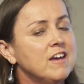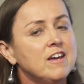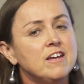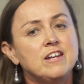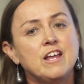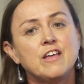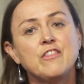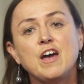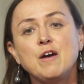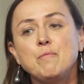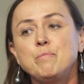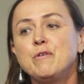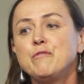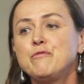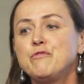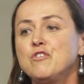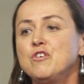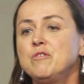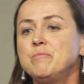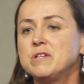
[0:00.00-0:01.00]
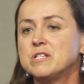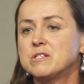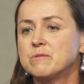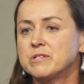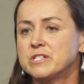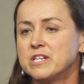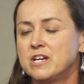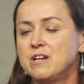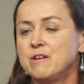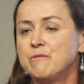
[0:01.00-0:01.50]
Now, that performance
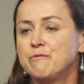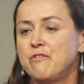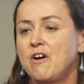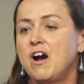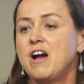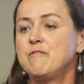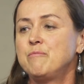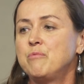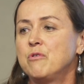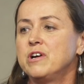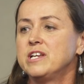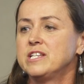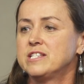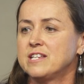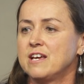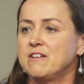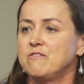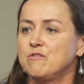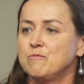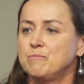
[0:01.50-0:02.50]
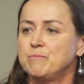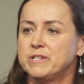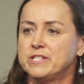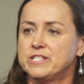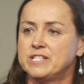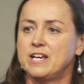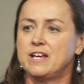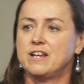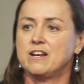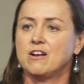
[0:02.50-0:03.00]
was only
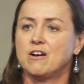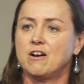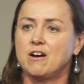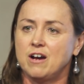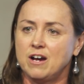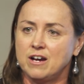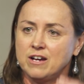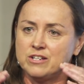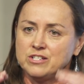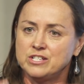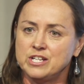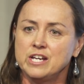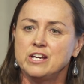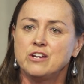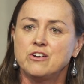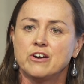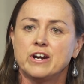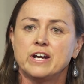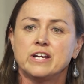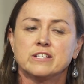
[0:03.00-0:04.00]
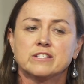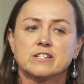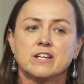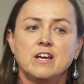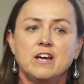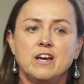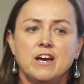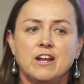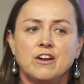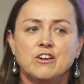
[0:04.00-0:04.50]
5.7% decrease.
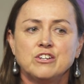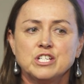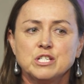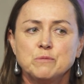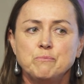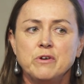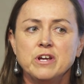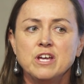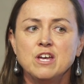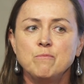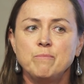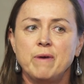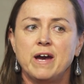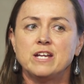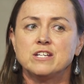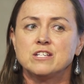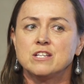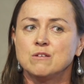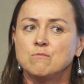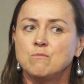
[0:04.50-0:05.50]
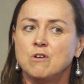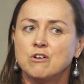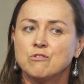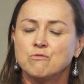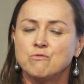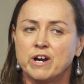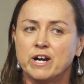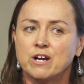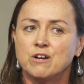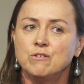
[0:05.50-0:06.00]
And I'll just bring you back to the world
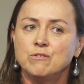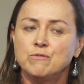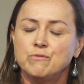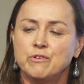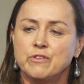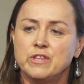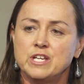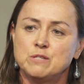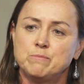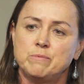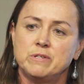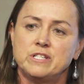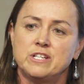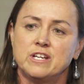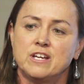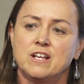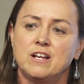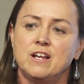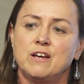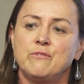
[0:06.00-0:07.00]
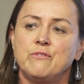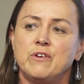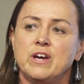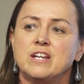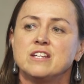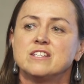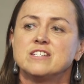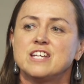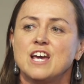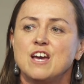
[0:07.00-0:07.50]
record for this particular
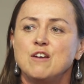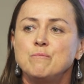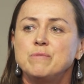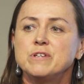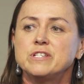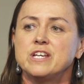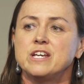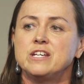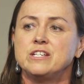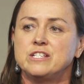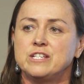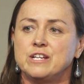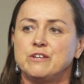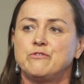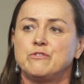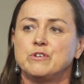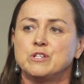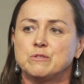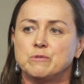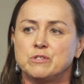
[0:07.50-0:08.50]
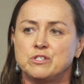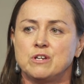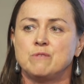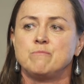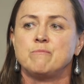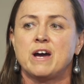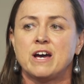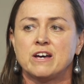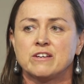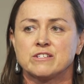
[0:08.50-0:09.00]
event, 10% difference between
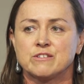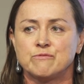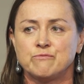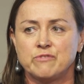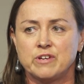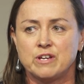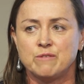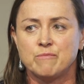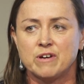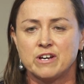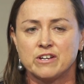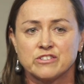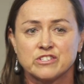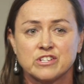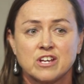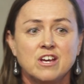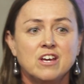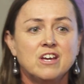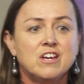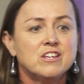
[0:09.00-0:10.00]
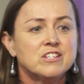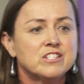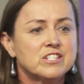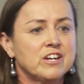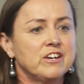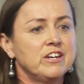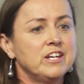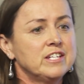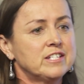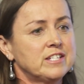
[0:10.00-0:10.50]
males and females. So
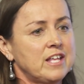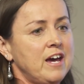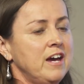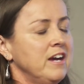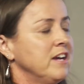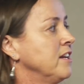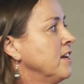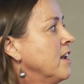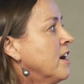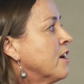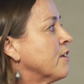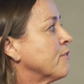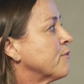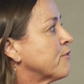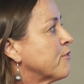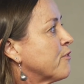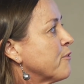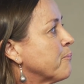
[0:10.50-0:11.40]
is that enough?